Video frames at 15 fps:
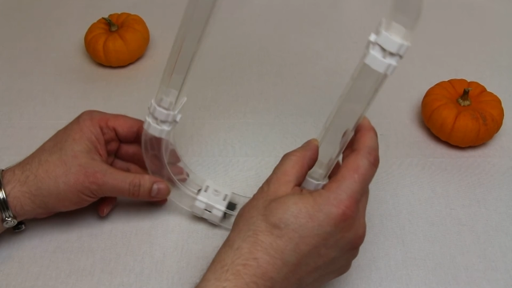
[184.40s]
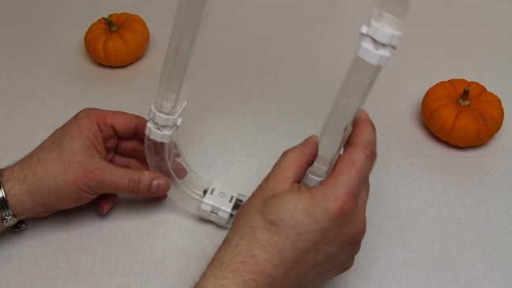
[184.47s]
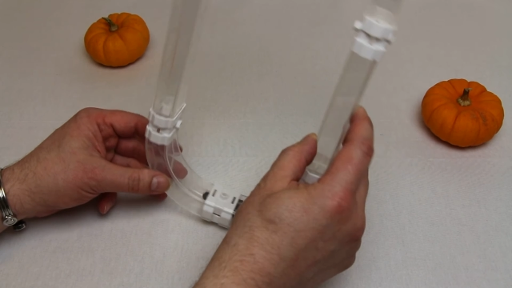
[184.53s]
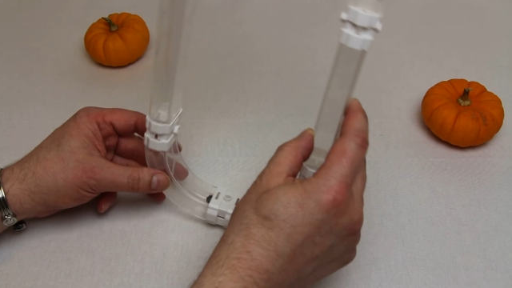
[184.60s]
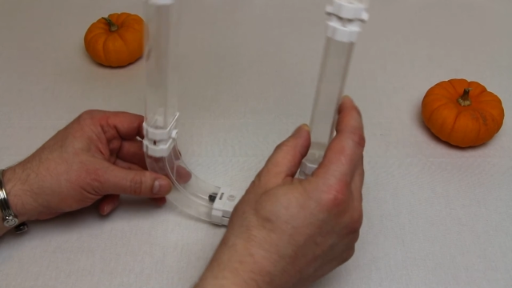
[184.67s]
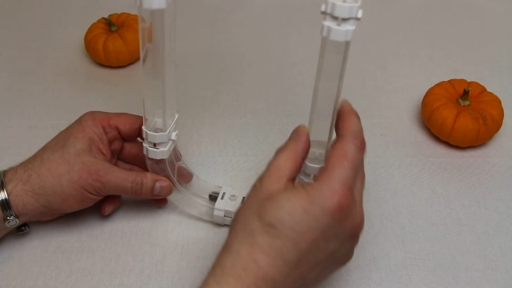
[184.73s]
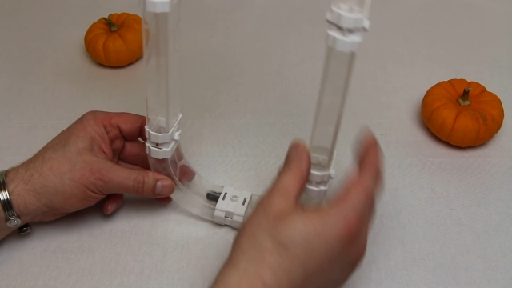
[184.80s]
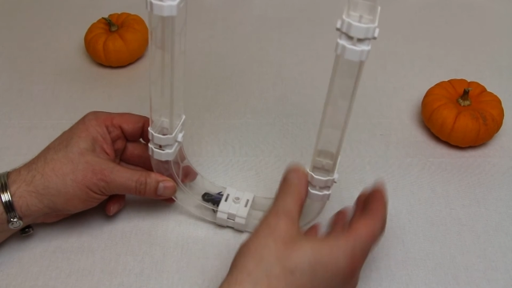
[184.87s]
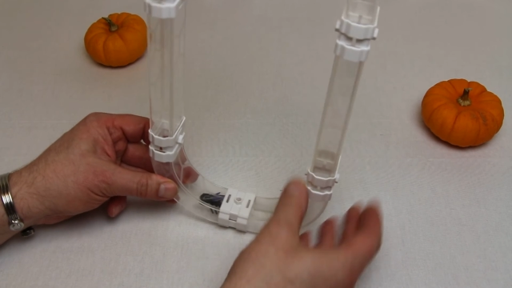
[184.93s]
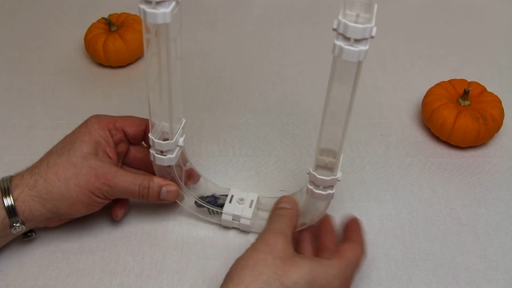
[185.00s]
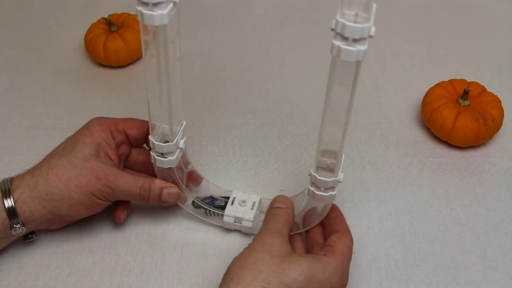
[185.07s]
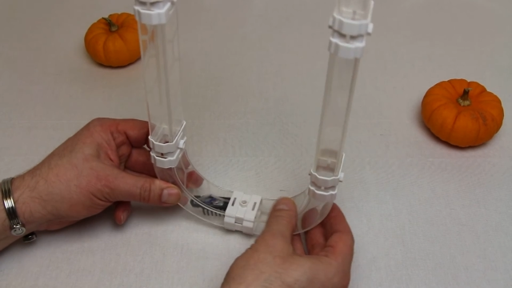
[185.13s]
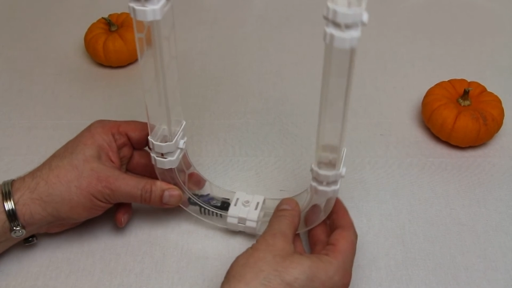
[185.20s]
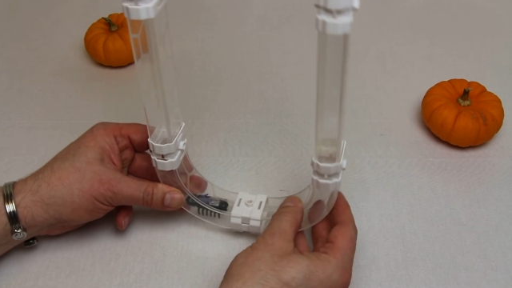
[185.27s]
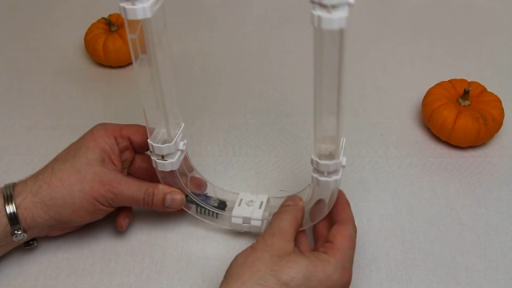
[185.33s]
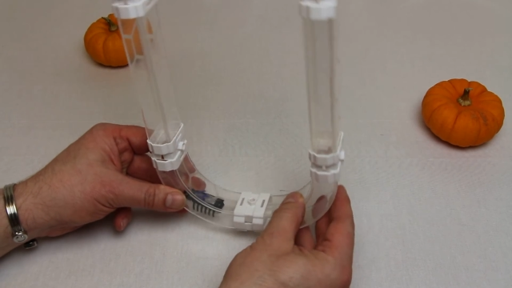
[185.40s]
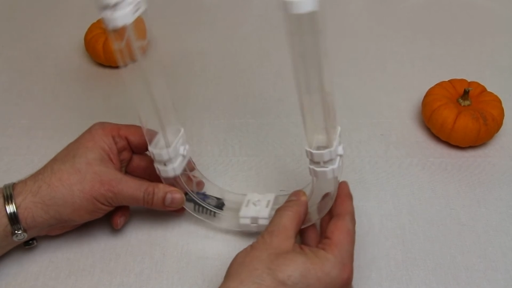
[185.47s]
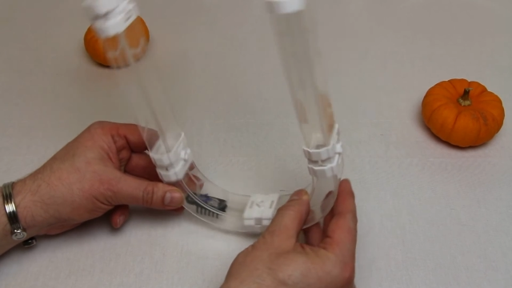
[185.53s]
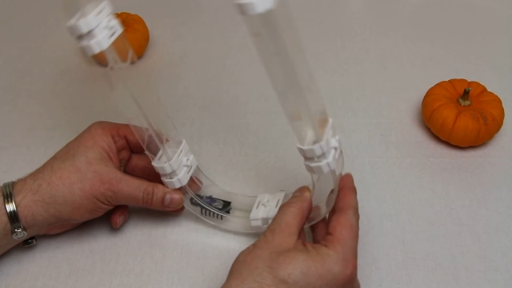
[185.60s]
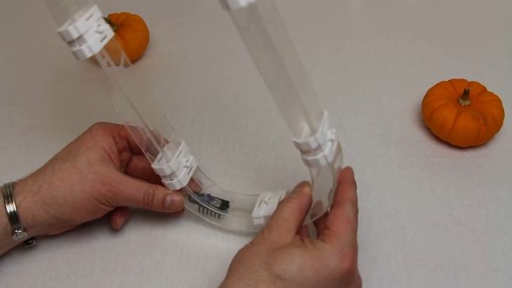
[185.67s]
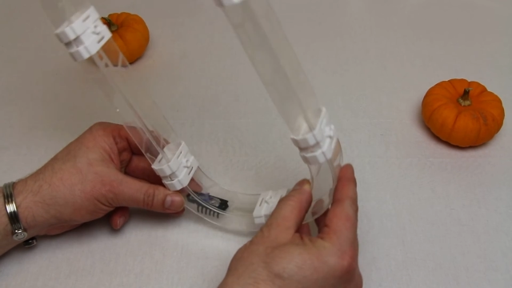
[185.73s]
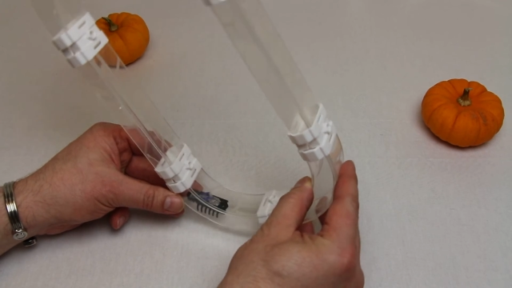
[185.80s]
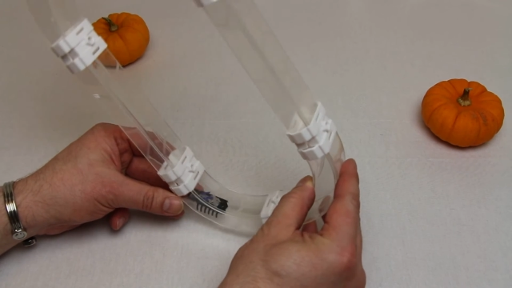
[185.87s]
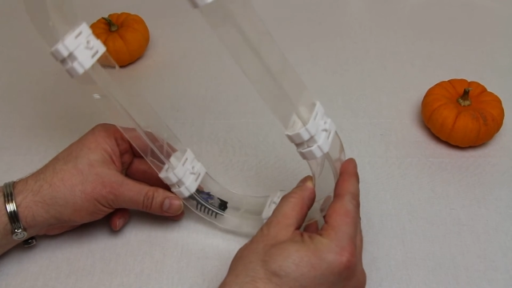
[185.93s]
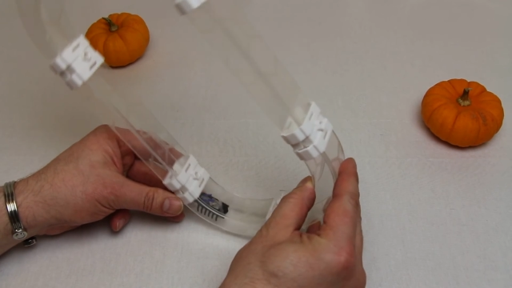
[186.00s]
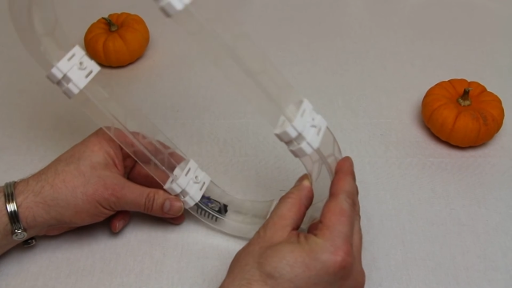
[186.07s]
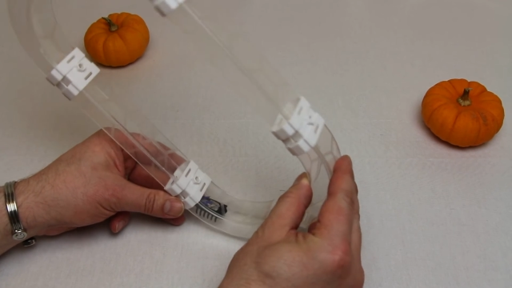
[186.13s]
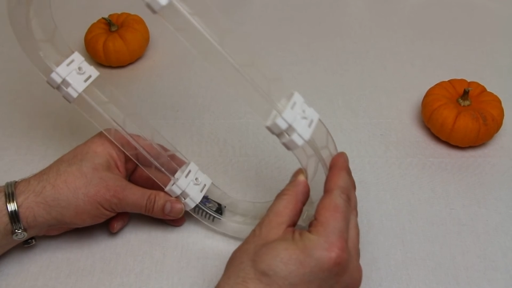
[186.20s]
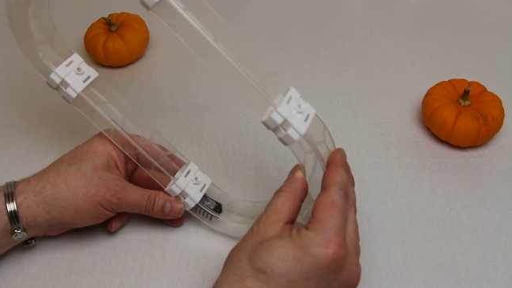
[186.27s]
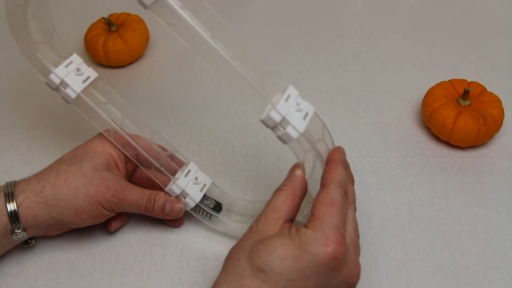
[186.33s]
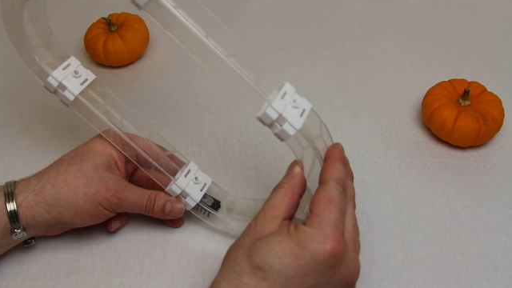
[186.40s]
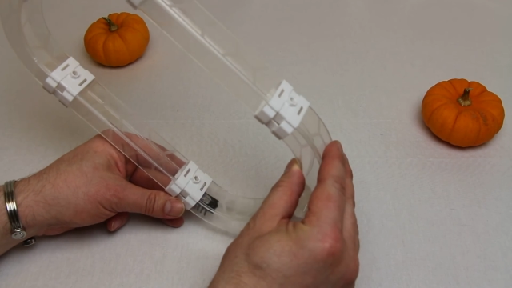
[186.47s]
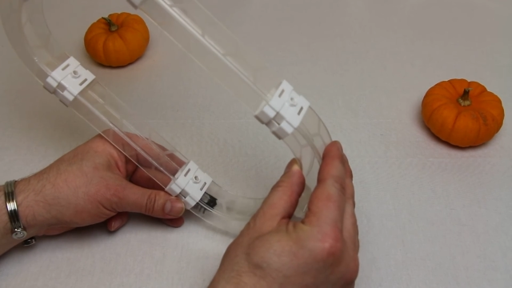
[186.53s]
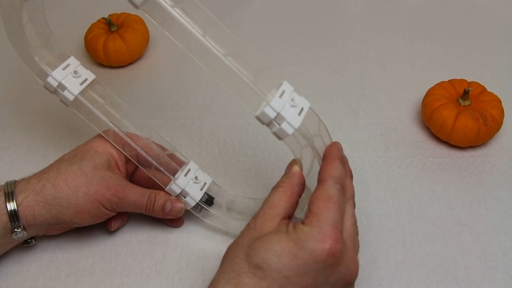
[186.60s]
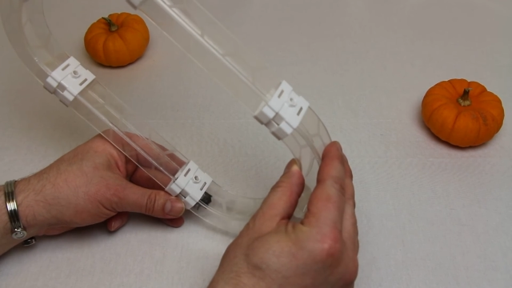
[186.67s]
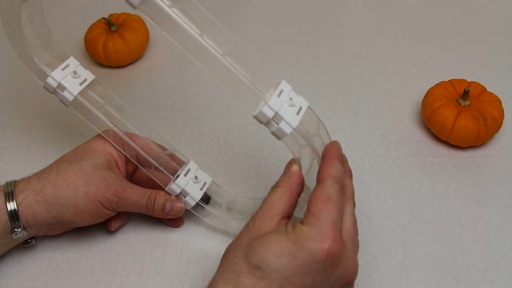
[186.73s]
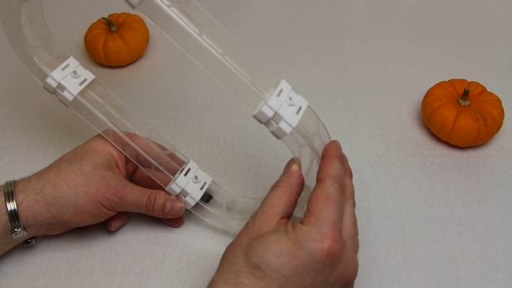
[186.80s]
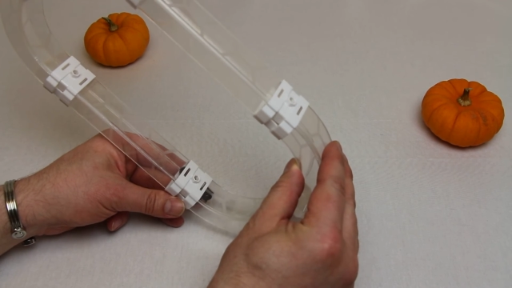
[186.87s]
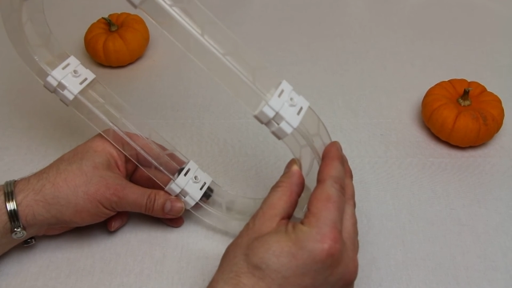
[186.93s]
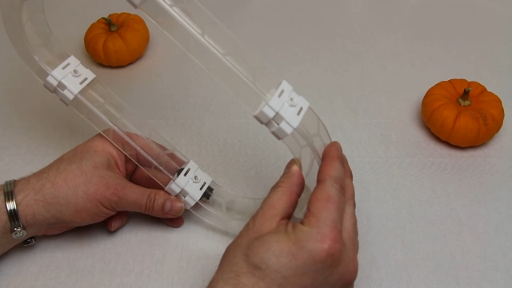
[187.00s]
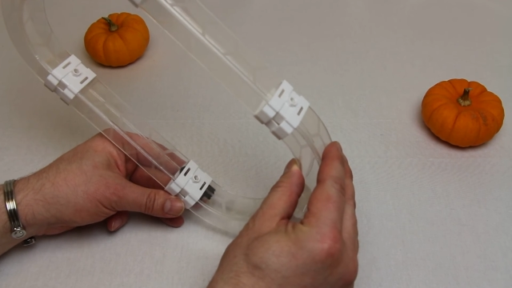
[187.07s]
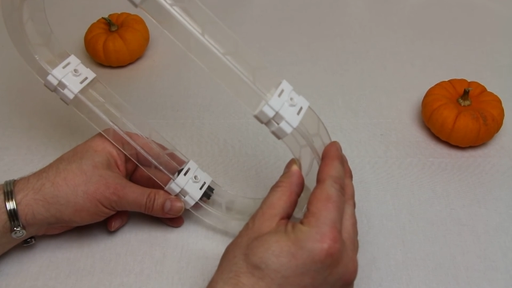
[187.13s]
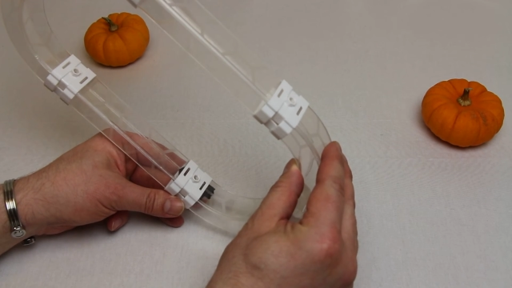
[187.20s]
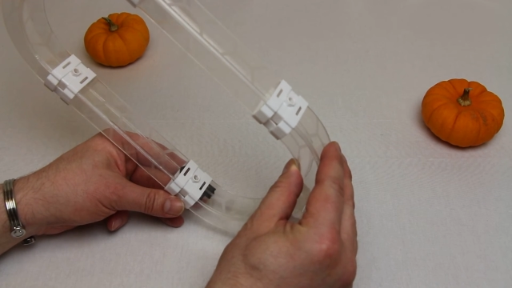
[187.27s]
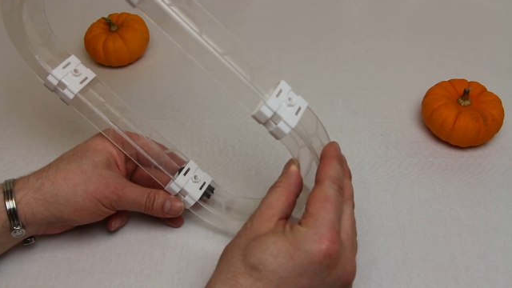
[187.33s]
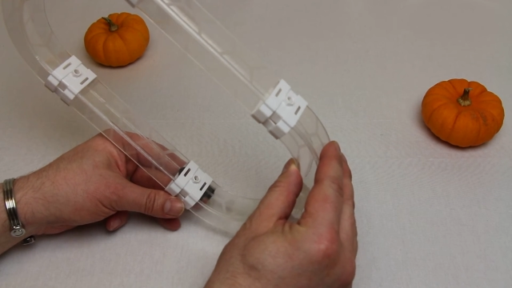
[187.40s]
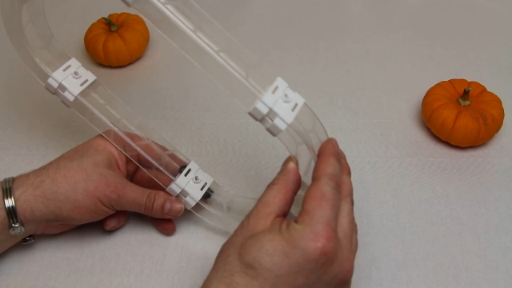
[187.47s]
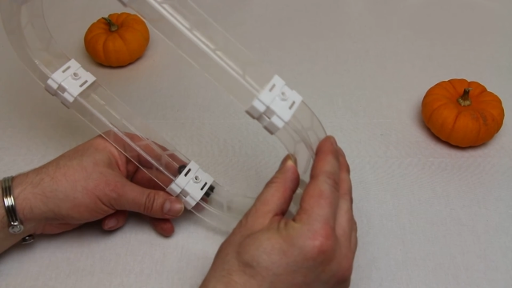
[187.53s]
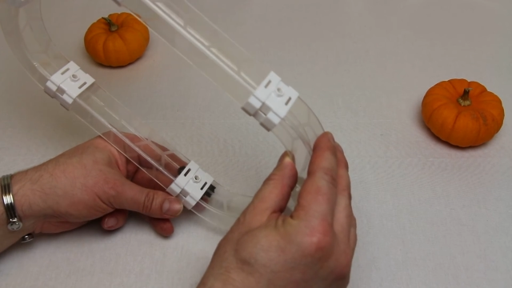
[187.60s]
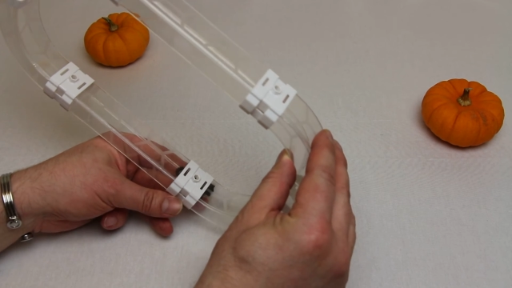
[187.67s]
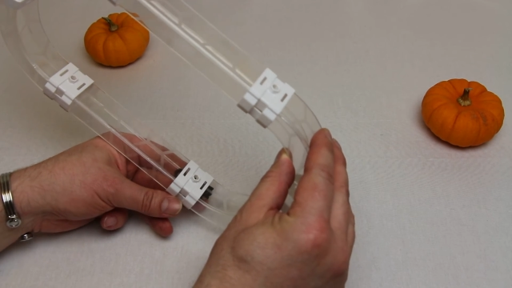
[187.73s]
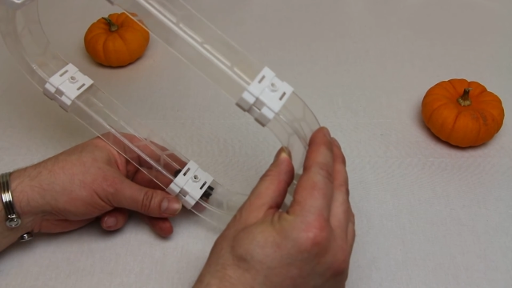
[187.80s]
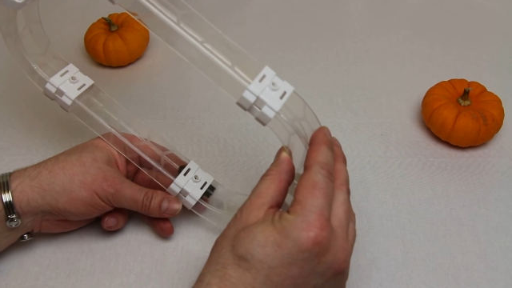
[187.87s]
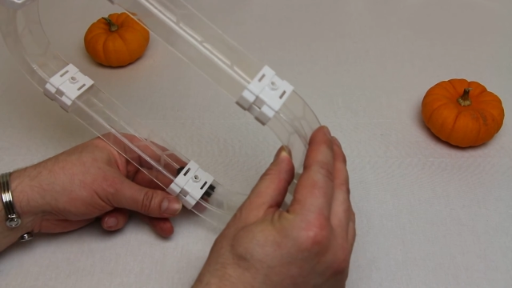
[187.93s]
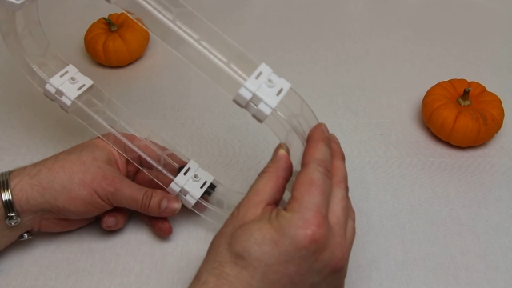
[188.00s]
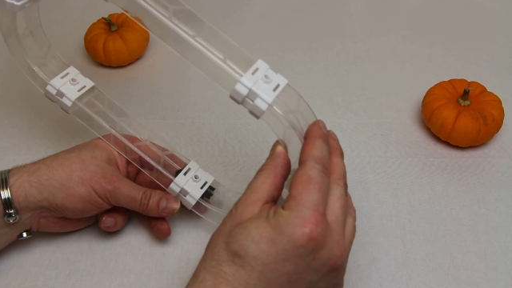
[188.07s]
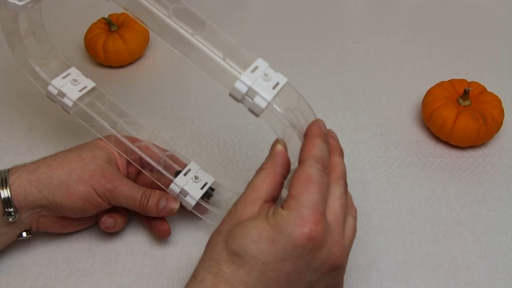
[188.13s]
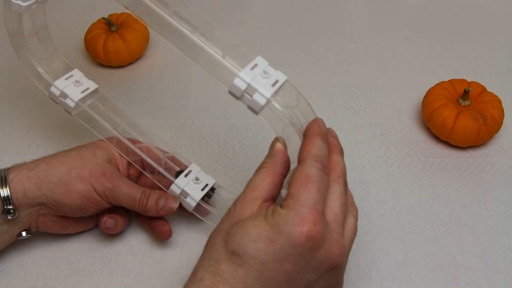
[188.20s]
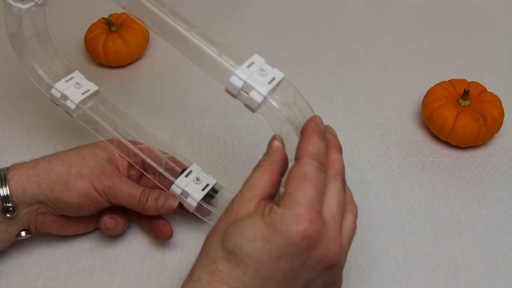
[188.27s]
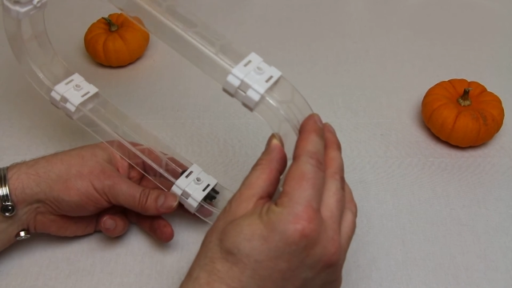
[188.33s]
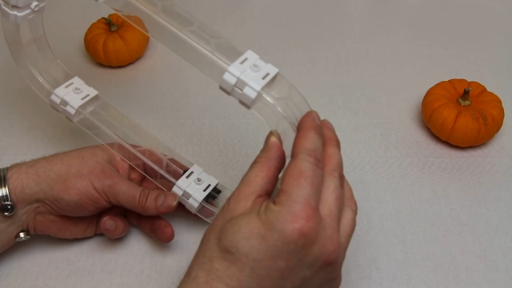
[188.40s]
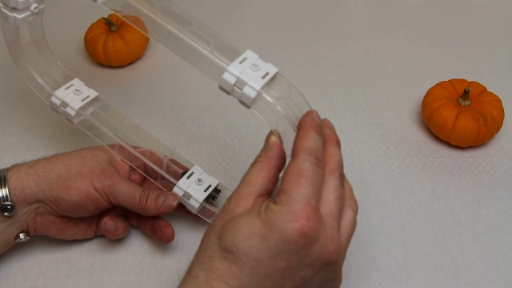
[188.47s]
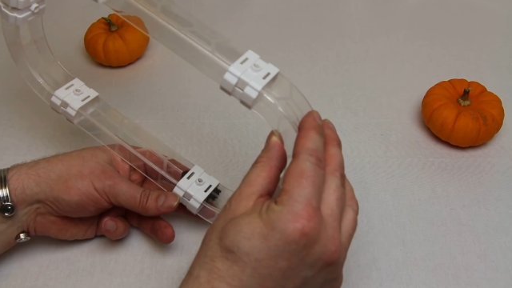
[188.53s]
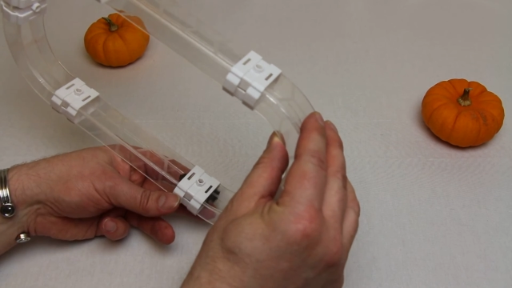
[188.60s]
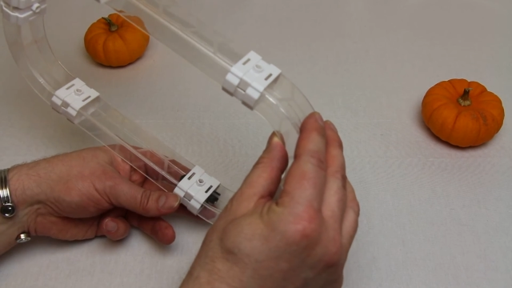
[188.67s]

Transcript: Nobody's mouth can be seen.